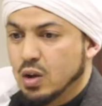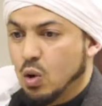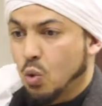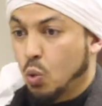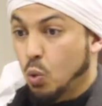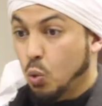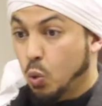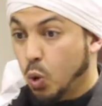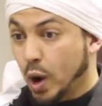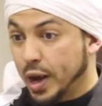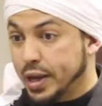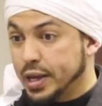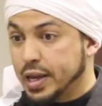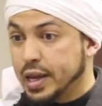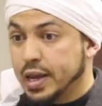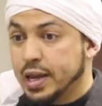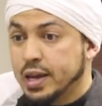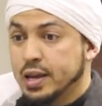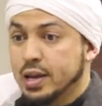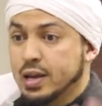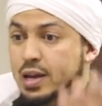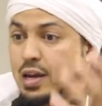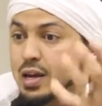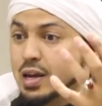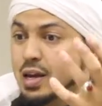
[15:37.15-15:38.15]

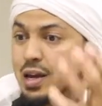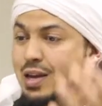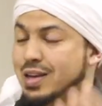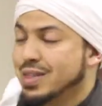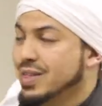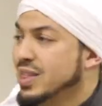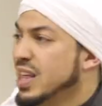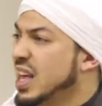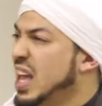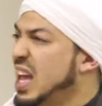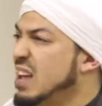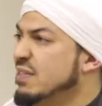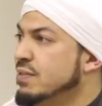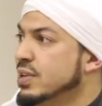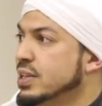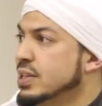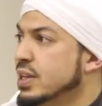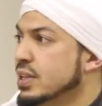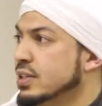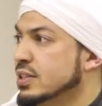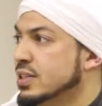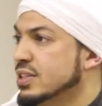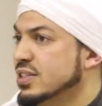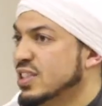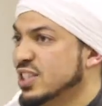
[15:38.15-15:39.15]
weighing the
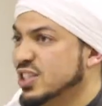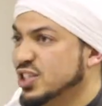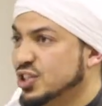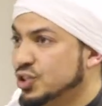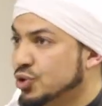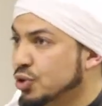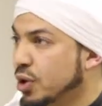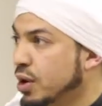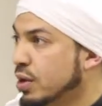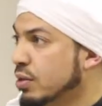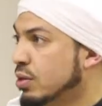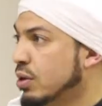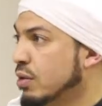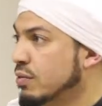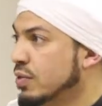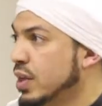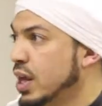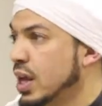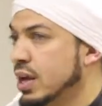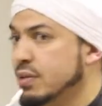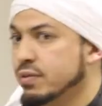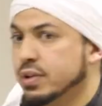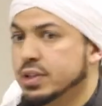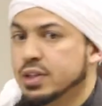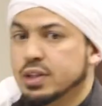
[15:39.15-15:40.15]
evidence, the strength of the
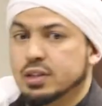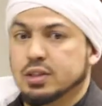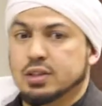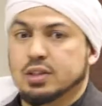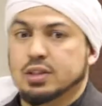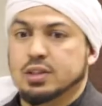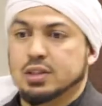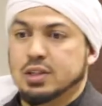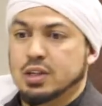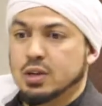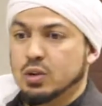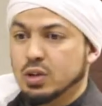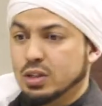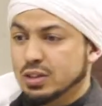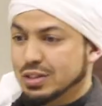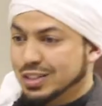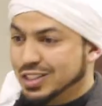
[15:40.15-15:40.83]
evidence,